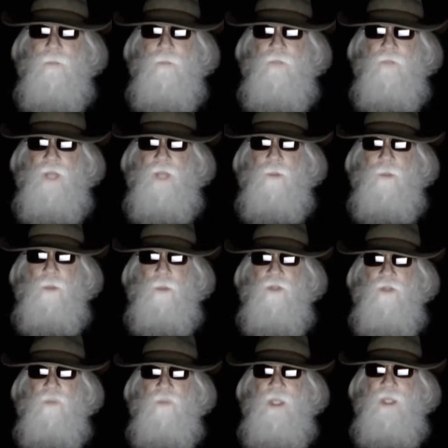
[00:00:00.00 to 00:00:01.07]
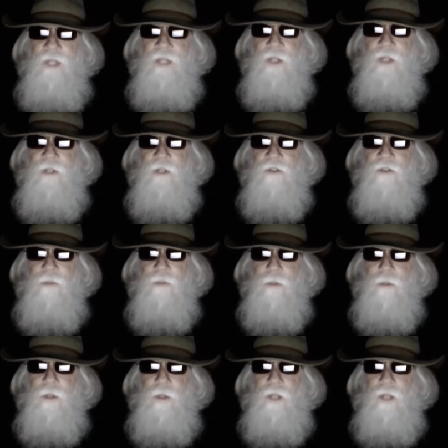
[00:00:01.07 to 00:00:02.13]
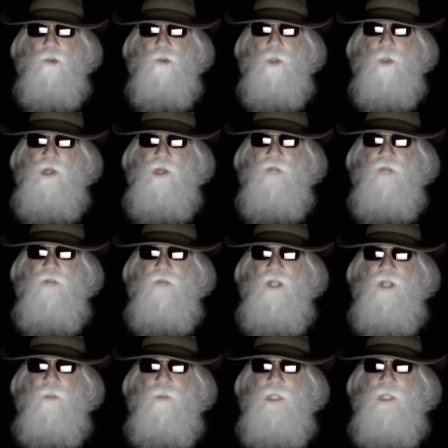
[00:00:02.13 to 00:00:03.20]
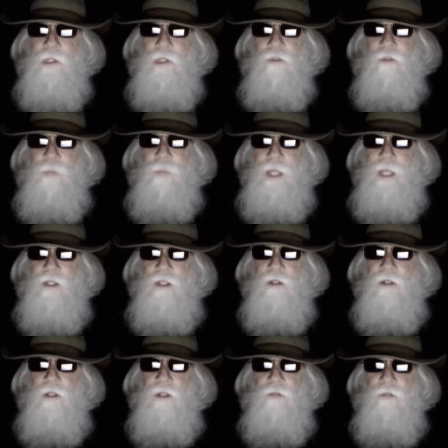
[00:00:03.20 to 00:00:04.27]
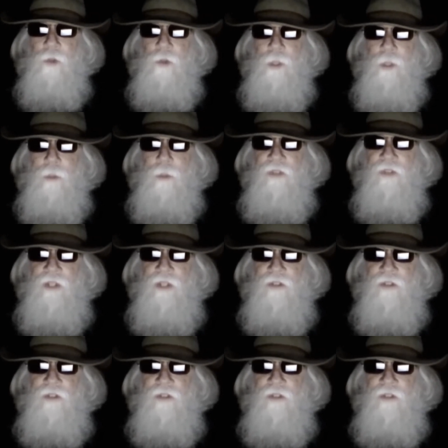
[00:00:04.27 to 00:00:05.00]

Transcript: I'm impressed by evidence, and you will not find me close minded if you can present